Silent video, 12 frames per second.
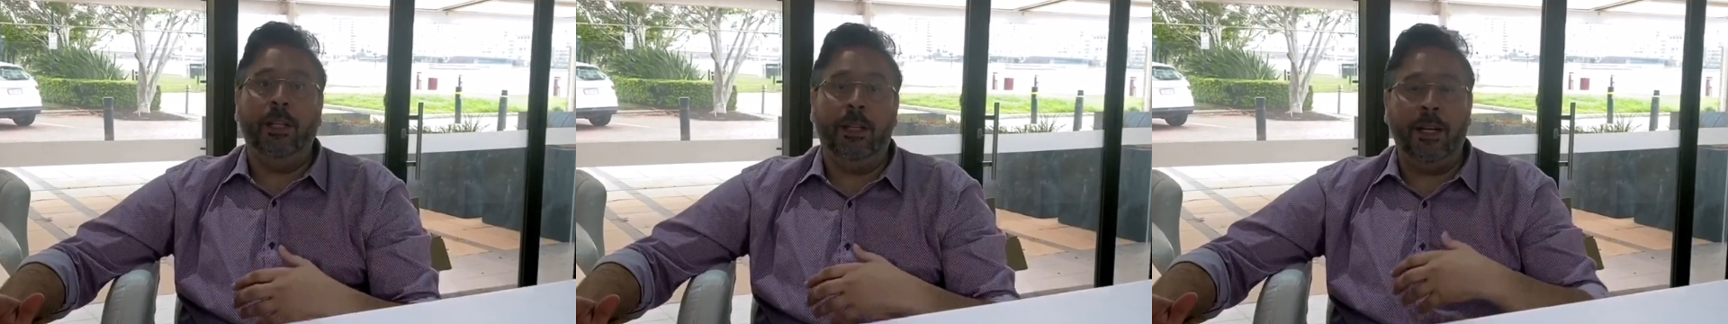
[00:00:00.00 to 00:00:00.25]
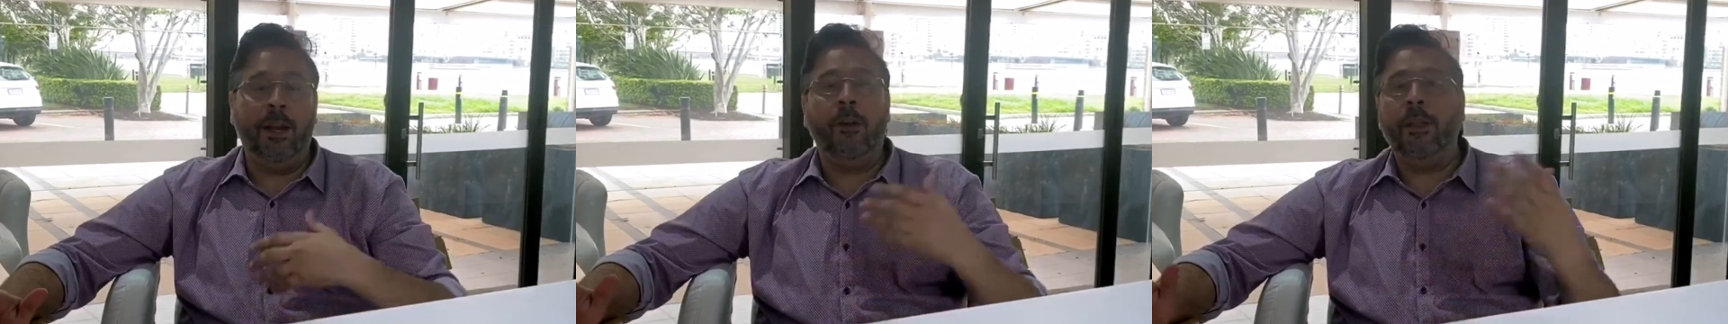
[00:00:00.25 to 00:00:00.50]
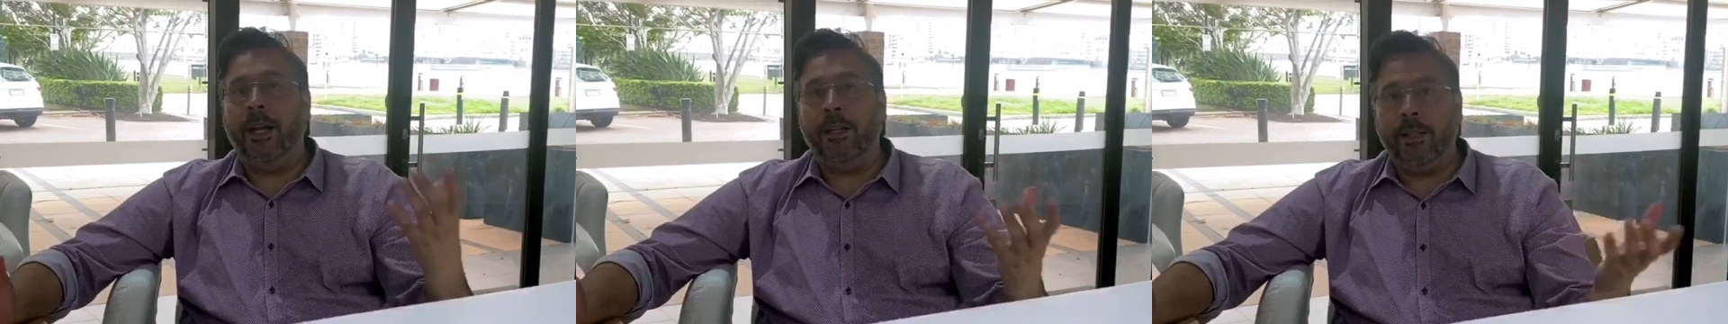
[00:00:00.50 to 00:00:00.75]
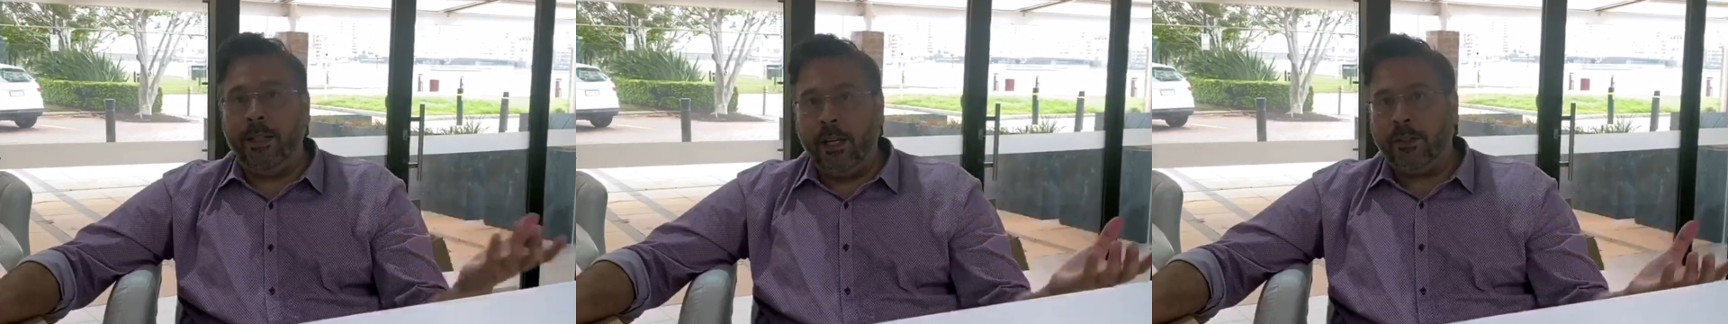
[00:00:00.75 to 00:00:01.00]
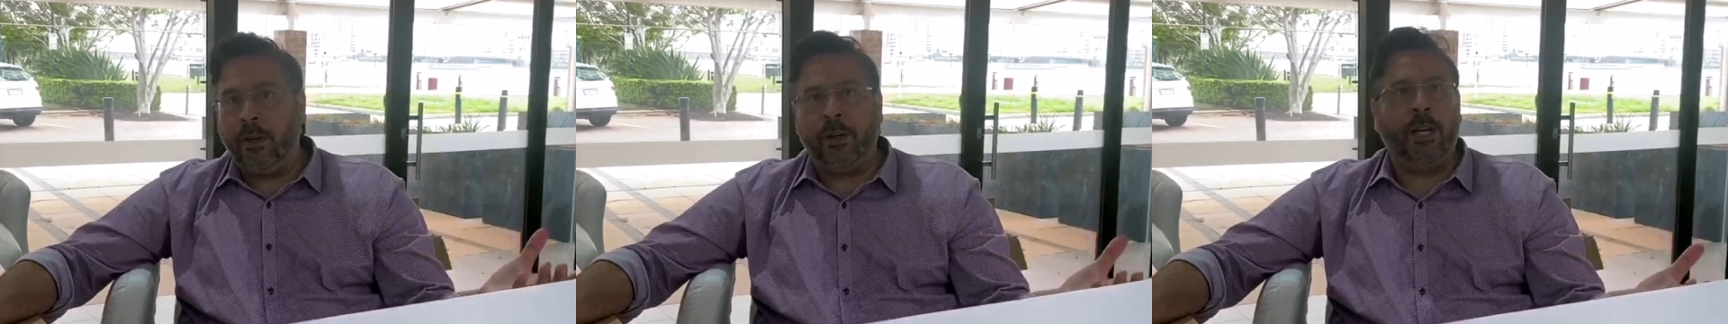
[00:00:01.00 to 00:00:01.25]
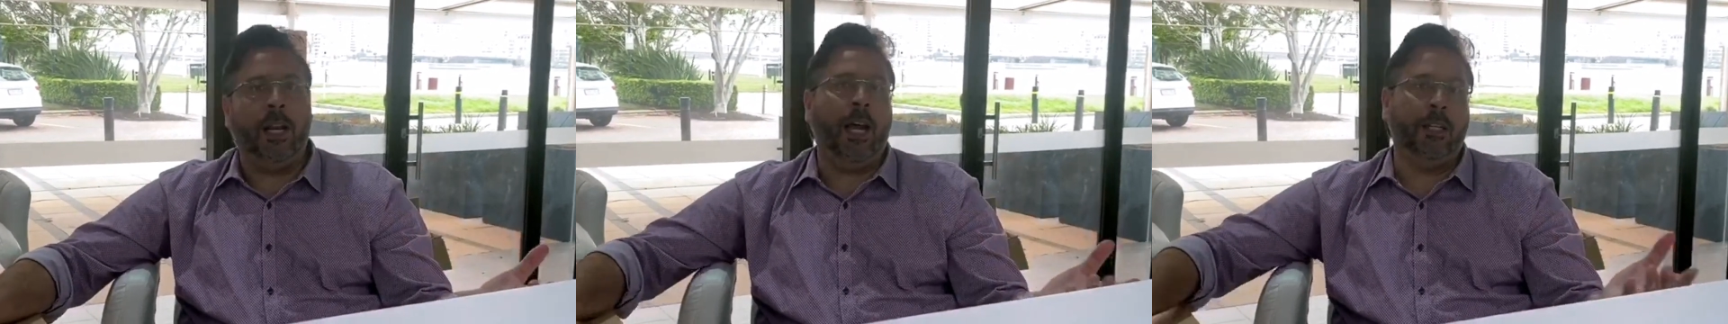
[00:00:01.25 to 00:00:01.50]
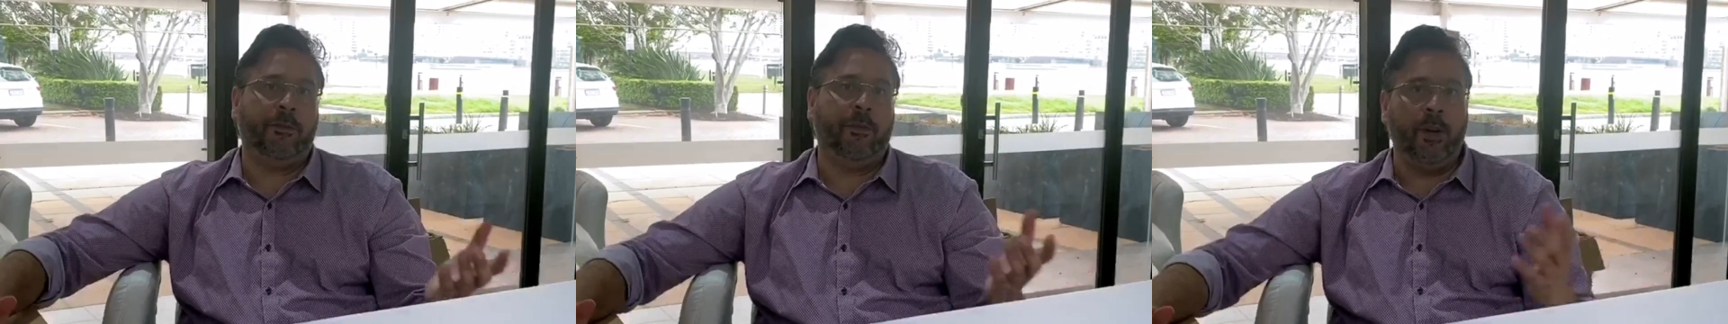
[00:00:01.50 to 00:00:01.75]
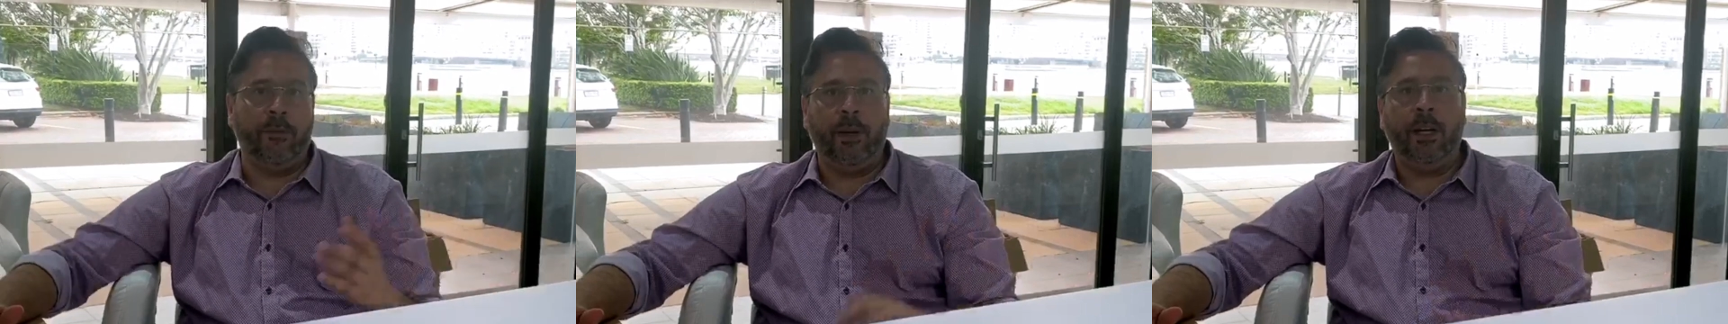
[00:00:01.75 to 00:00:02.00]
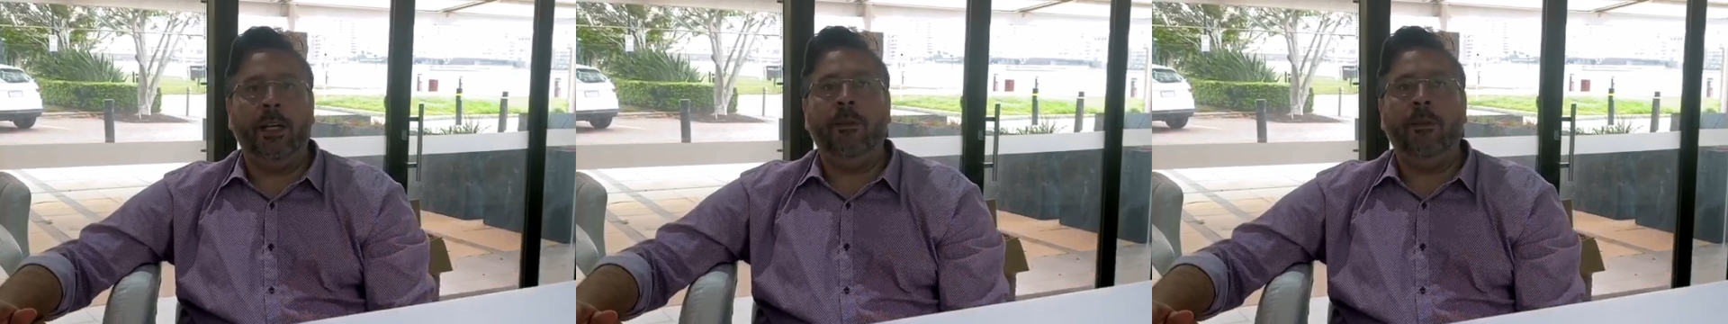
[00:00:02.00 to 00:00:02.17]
They know that you know it's not going to last forever,